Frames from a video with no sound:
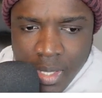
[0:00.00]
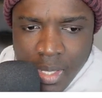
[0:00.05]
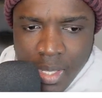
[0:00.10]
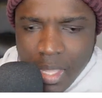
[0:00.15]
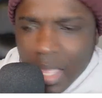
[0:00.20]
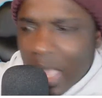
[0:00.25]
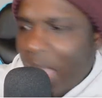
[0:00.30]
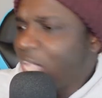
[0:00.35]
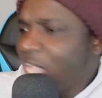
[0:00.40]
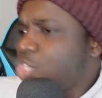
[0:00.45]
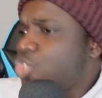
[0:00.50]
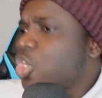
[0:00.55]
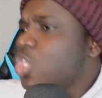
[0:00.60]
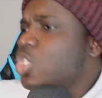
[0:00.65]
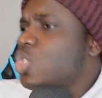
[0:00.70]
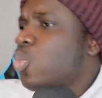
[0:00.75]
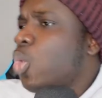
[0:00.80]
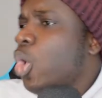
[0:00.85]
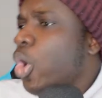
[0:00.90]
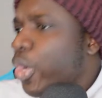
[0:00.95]

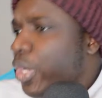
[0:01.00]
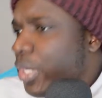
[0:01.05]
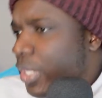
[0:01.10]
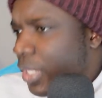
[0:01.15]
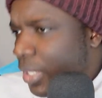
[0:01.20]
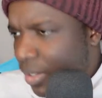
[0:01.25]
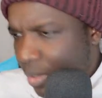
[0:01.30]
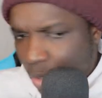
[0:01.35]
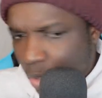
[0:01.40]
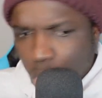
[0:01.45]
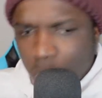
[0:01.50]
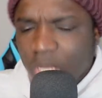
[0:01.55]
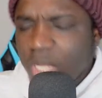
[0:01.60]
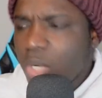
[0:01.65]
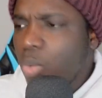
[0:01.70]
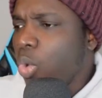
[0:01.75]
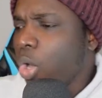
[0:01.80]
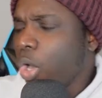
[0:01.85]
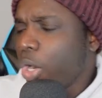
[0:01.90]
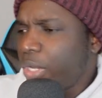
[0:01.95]
Untrustworthy. Look at the
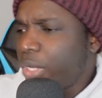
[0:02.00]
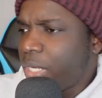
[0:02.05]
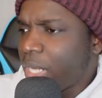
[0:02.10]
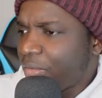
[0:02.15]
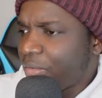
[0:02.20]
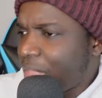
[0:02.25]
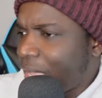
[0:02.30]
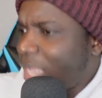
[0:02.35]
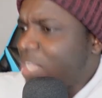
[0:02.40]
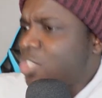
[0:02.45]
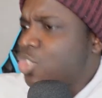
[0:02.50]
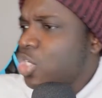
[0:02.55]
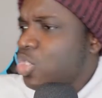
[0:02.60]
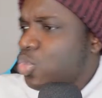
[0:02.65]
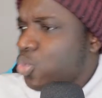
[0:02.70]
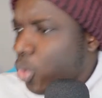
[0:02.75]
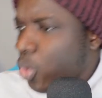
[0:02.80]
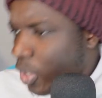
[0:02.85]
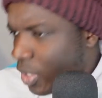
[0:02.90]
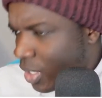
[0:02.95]
wording of the
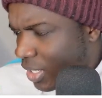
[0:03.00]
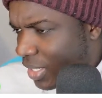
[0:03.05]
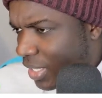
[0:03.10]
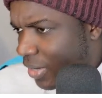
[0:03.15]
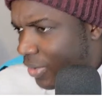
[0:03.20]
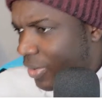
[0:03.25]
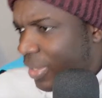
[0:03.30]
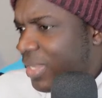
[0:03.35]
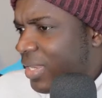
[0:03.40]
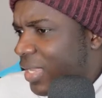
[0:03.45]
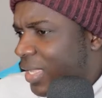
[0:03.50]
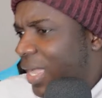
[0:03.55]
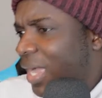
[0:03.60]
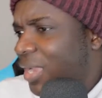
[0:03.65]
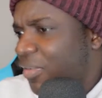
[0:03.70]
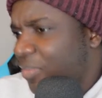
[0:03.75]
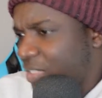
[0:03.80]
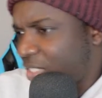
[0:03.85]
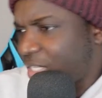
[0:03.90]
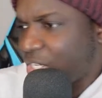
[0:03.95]
untrustworthy there in the
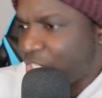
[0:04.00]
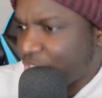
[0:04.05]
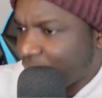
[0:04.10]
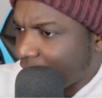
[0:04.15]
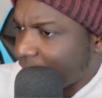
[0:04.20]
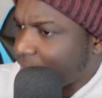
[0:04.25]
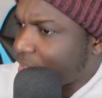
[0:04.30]
conversation.